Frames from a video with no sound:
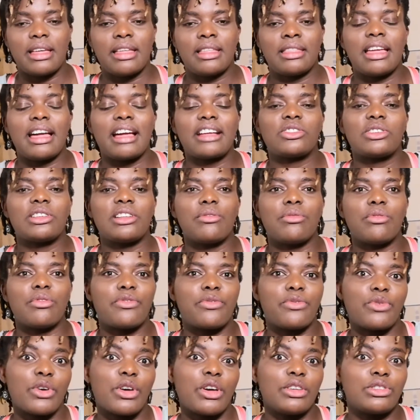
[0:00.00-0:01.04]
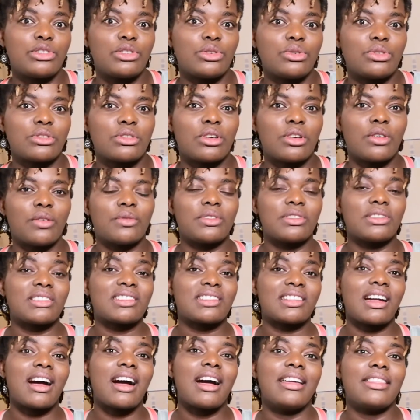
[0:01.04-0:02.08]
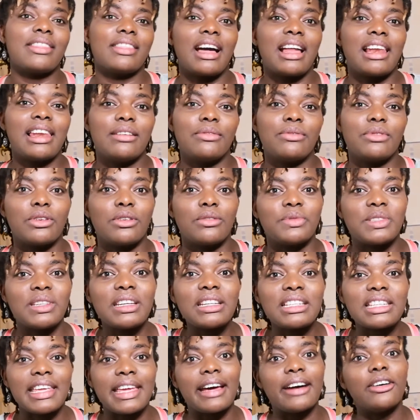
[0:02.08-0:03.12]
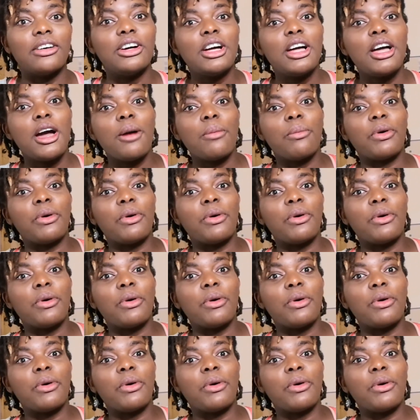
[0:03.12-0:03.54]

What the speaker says: they actually refer to sort of the start in that level of detail,